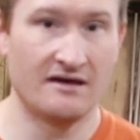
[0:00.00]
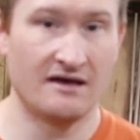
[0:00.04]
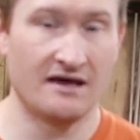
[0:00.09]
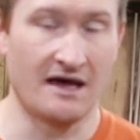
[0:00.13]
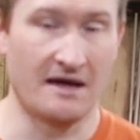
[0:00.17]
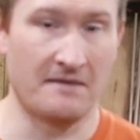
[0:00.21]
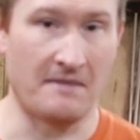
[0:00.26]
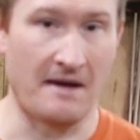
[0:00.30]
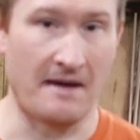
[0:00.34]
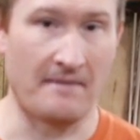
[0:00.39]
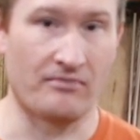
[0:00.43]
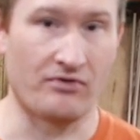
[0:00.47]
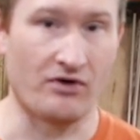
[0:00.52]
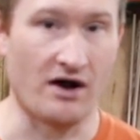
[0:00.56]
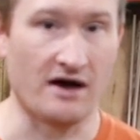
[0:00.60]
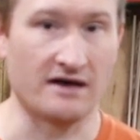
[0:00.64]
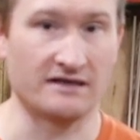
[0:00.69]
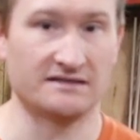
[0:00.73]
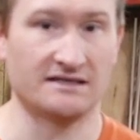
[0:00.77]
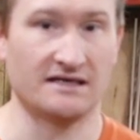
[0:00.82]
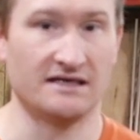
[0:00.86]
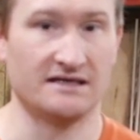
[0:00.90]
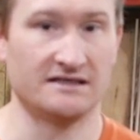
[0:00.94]
and my
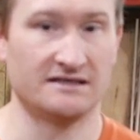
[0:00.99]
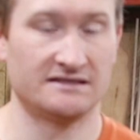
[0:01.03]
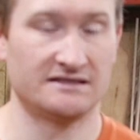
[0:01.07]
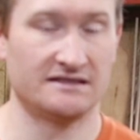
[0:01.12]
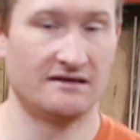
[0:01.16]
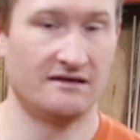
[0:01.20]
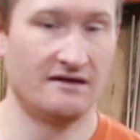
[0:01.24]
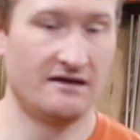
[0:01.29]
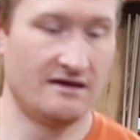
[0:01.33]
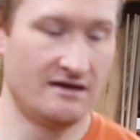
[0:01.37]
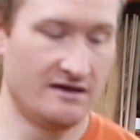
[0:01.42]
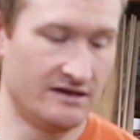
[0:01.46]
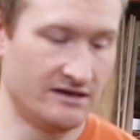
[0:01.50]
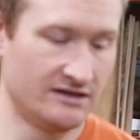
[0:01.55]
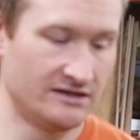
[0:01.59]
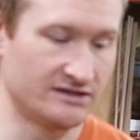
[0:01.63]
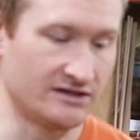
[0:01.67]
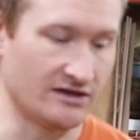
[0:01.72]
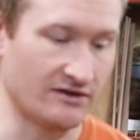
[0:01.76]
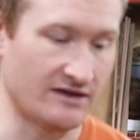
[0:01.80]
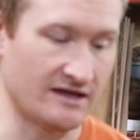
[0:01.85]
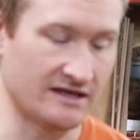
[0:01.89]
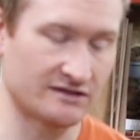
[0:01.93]
process.
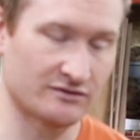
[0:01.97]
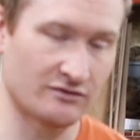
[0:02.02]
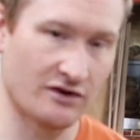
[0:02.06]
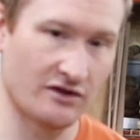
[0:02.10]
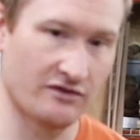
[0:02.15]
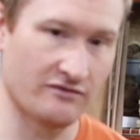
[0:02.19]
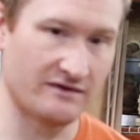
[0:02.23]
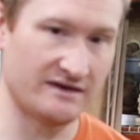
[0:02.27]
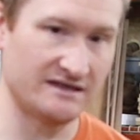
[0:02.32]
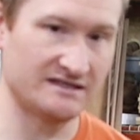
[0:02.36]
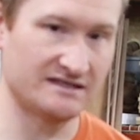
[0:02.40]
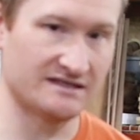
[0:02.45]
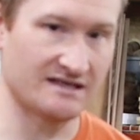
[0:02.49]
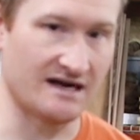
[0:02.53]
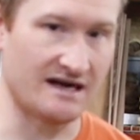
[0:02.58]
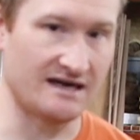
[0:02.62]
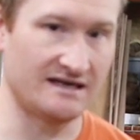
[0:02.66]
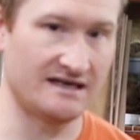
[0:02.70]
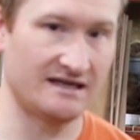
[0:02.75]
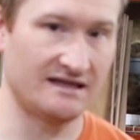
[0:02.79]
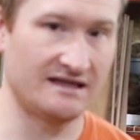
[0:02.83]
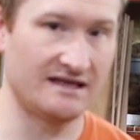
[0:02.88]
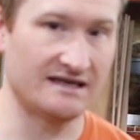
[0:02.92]
So that's one of the reasons that
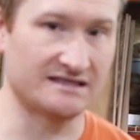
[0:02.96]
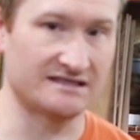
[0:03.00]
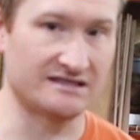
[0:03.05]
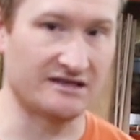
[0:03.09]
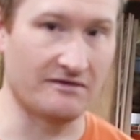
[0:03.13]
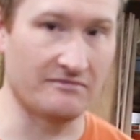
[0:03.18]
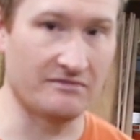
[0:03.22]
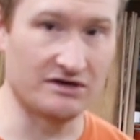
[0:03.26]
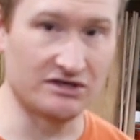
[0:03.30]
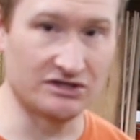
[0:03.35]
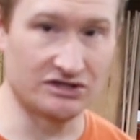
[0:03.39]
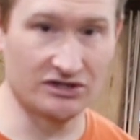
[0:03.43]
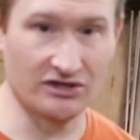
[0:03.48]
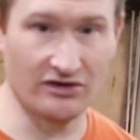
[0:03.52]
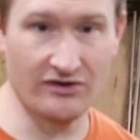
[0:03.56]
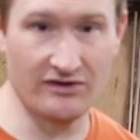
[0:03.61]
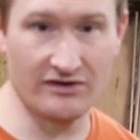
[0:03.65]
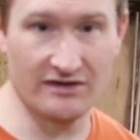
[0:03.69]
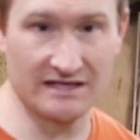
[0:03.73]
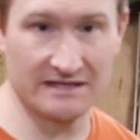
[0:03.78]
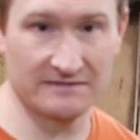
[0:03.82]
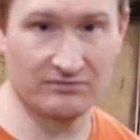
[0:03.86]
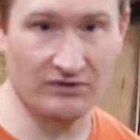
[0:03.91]
I did this. Now I'm going to show
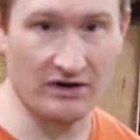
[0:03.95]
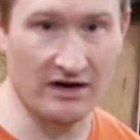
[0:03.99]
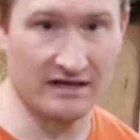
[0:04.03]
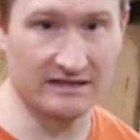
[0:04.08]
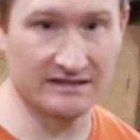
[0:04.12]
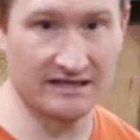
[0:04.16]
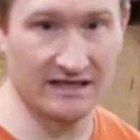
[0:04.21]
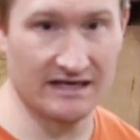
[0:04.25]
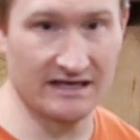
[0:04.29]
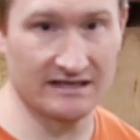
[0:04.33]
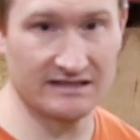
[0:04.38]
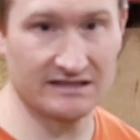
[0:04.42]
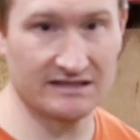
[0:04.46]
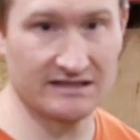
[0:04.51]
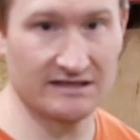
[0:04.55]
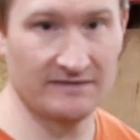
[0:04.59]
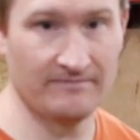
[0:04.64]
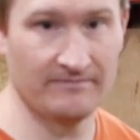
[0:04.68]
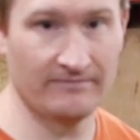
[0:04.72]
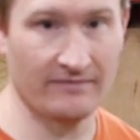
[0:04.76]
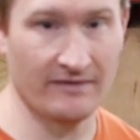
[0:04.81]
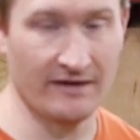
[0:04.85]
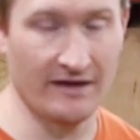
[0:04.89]
you this process
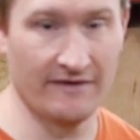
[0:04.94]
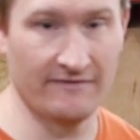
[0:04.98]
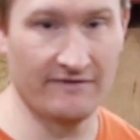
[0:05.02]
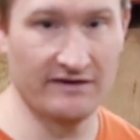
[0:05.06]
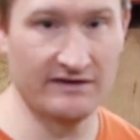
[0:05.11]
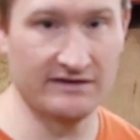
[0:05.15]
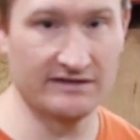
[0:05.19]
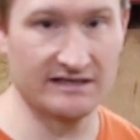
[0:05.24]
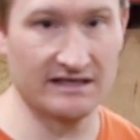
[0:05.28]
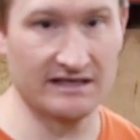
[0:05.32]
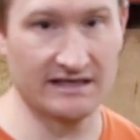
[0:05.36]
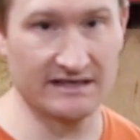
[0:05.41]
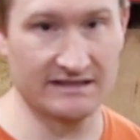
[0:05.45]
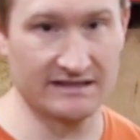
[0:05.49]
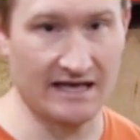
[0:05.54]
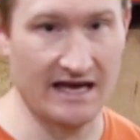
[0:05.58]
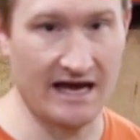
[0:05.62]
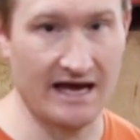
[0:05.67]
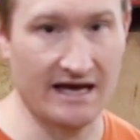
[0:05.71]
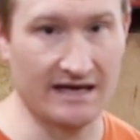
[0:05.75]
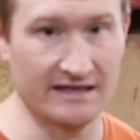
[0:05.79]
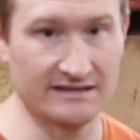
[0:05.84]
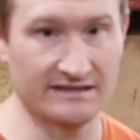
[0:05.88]
of using this
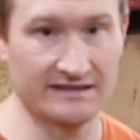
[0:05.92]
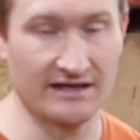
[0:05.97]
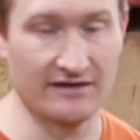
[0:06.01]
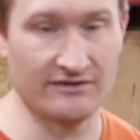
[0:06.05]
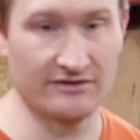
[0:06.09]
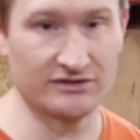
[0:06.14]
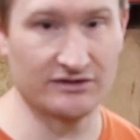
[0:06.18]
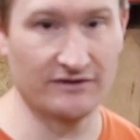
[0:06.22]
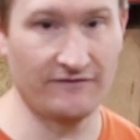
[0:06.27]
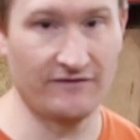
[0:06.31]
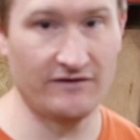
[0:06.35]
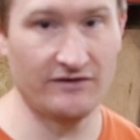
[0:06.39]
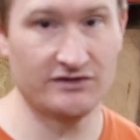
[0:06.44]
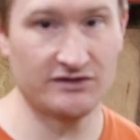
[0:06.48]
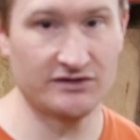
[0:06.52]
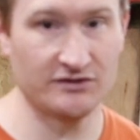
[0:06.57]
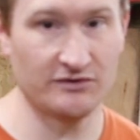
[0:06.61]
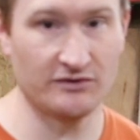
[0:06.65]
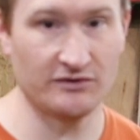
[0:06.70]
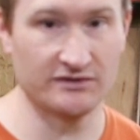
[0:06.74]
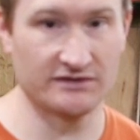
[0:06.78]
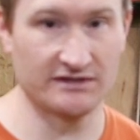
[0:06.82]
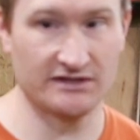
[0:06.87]
adze. Now there's a few
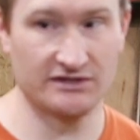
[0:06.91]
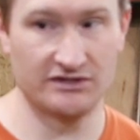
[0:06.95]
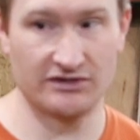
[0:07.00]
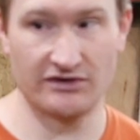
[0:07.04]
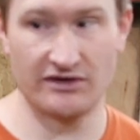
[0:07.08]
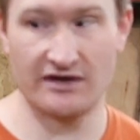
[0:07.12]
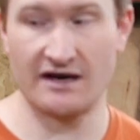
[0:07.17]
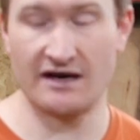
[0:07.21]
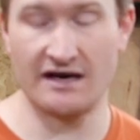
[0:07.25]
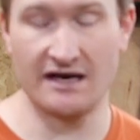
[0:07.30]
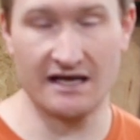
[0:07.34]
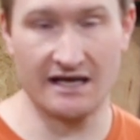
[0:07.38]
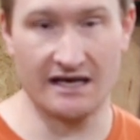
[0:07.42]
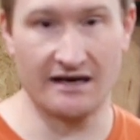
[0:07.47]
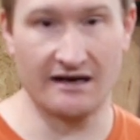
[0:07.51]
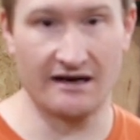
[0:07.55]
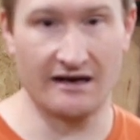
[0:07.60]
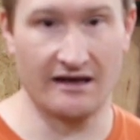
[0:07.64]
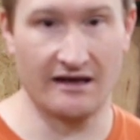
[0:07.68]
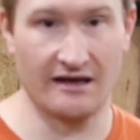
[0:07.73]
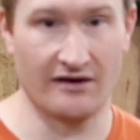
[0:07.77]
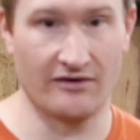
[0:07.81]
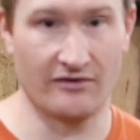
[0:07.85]
tools that you're going to need
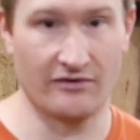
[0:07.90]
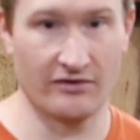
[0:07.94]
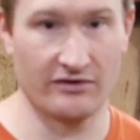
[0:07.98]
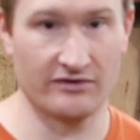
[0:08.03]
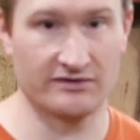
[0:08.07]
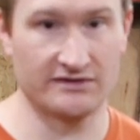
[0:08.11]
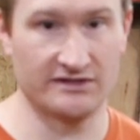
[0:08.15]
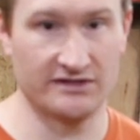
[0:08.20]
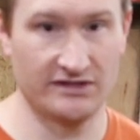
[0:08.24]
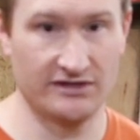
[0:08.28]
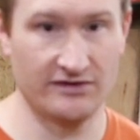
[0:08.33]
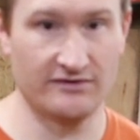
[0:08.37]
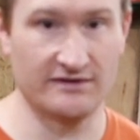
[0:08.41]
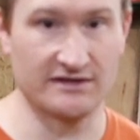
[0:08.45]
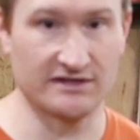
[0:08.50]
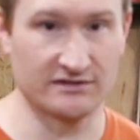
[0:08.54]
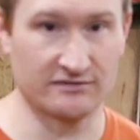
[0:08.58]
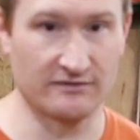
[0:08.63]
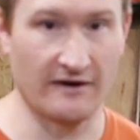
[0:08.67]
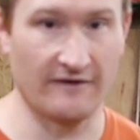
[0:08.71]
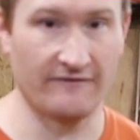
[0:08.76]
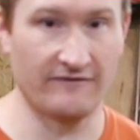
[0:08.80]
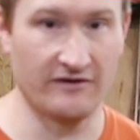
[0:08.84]
in order to do
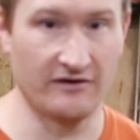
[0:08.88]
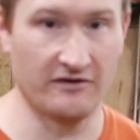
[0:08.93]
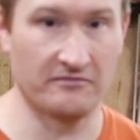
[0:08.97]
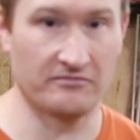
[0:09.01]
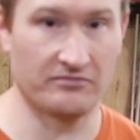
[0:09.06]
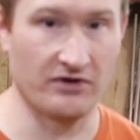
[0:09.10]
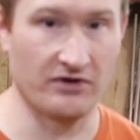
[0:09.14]
this rough hewn